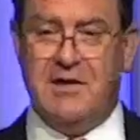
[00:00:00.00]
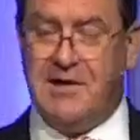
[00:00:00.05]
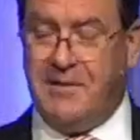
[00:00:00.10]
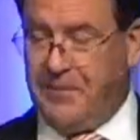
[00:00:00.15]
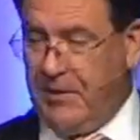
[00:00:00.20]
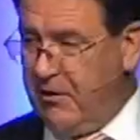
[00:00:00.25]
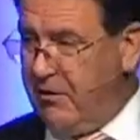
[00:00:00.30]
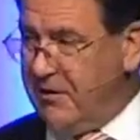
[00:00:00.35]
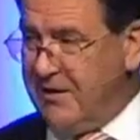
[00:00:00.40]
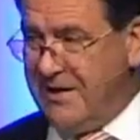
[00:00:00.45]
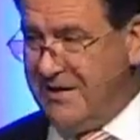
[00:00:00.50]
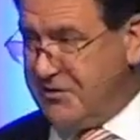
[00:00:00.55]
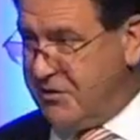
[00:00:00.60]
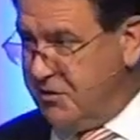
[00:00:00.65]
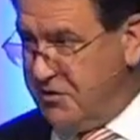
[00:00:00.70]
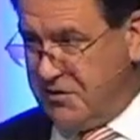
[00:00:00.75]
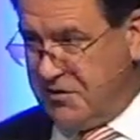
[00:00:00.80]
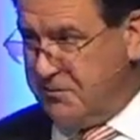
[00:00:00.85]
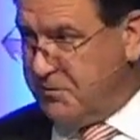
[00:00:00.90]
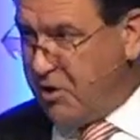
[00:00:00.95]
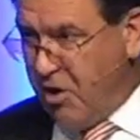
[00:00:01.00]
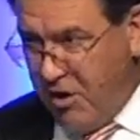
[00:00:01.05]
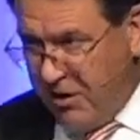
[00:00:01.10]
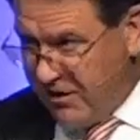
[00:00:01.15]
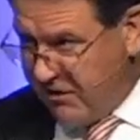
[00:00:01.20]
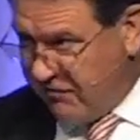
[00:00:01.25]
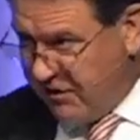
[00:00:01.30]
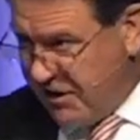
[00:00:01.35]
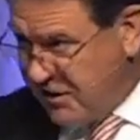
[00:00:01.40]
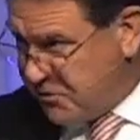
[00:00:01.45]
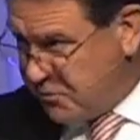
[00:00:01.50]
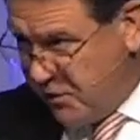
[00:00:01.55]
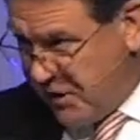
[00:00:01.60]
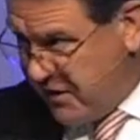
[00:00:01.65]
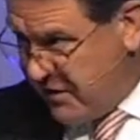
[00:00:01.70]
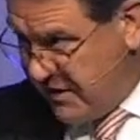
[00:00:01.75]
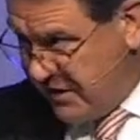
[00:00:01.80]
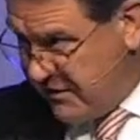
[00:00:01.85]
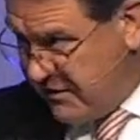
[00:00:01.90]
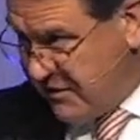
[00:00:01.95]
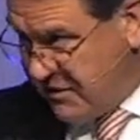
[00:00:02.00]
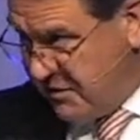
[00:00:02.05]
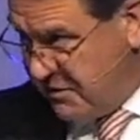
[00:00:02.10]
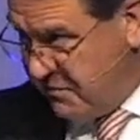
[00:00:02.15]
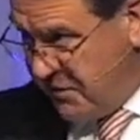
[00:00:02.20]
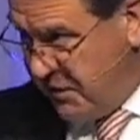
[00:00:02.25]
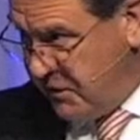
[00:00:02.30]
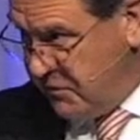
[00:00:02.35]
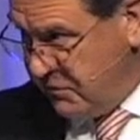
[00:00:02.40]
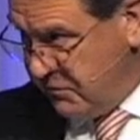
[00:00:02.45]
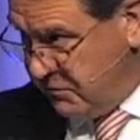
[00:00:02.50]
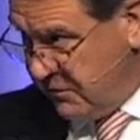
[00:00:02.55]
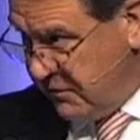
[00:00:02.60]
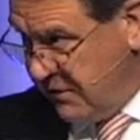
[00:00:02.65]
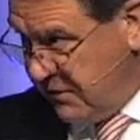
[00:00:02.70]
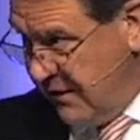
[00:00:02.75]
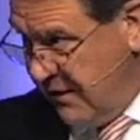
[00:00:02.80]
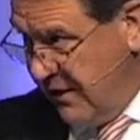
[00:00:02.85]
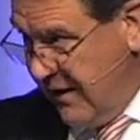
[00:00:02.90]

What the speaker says: and apparently it took some tardigrades with it to the moon.